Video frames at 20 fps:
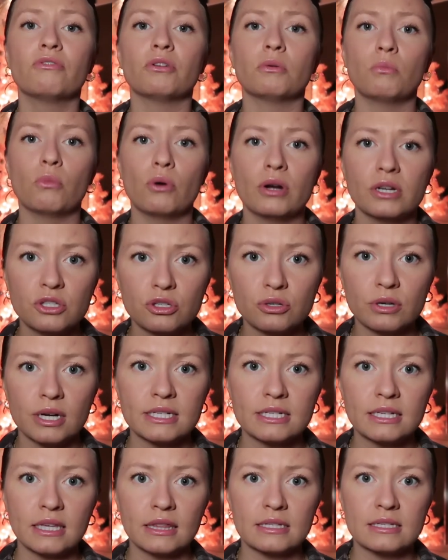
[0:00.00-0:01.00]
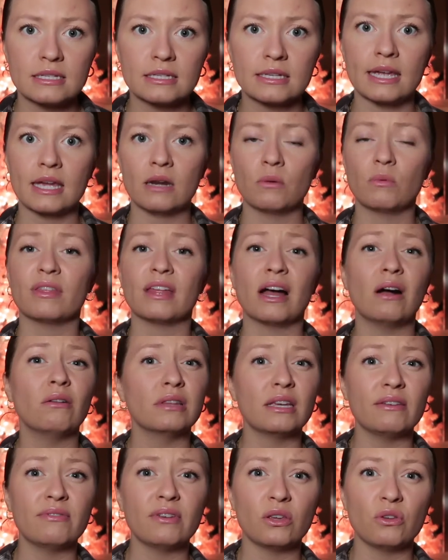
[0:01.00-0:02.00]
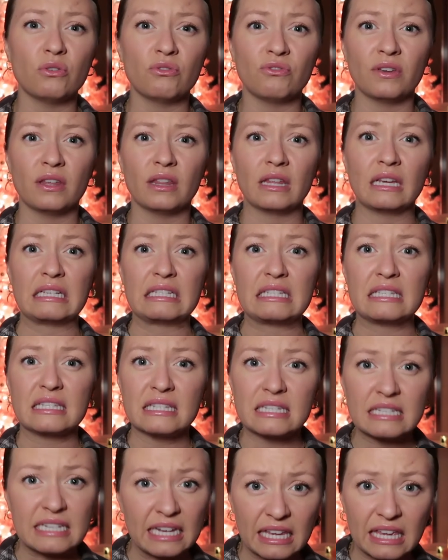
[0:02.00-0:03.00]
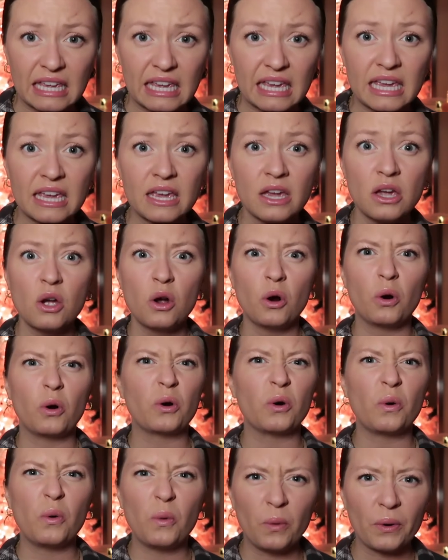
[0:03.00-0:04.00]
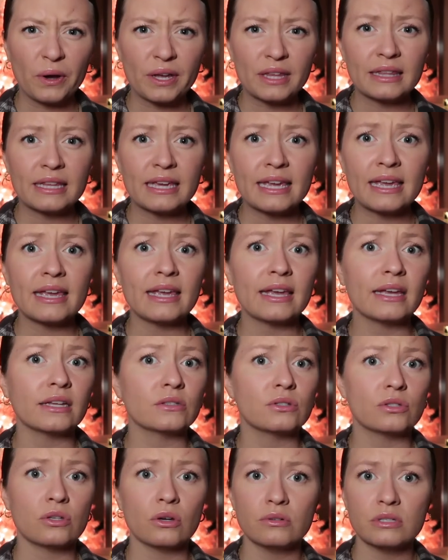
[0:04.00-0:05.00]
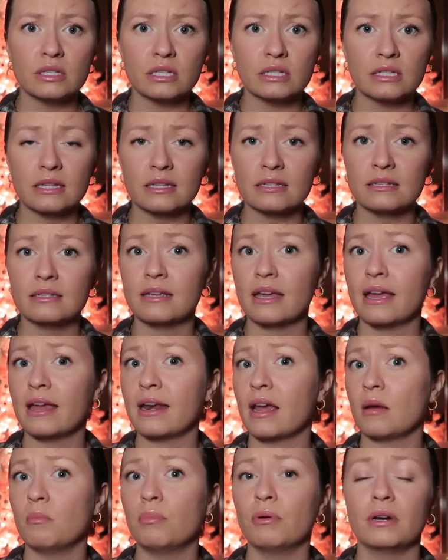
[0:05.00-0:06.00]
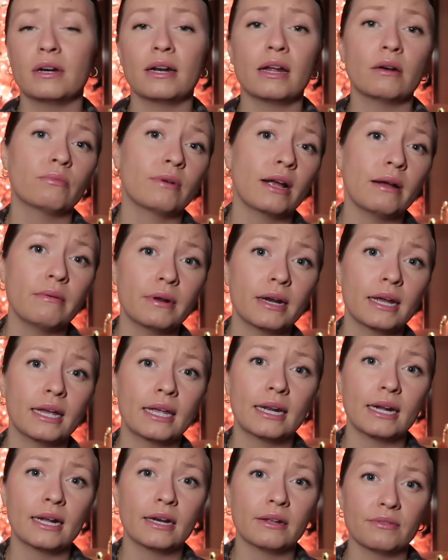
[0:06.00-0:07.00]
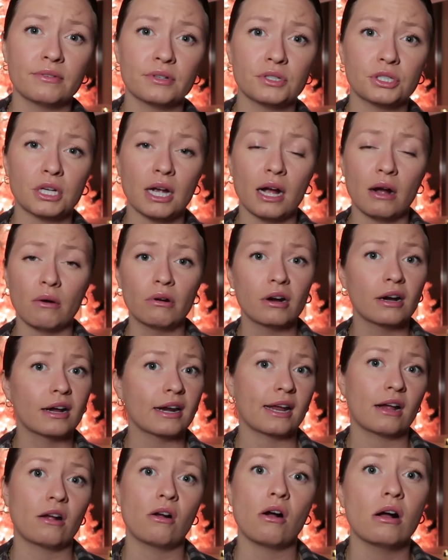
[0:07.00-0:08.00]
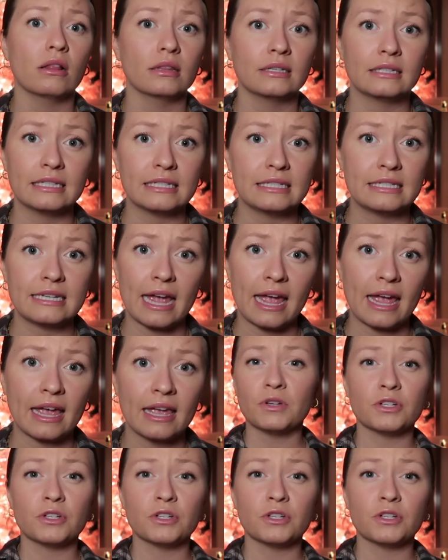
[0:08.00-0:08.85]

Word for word: for moisturizing the skin without leaving you feeling sticky or oily. It soaks into the skin. I put it on right when I get out of the shower and I call it a day.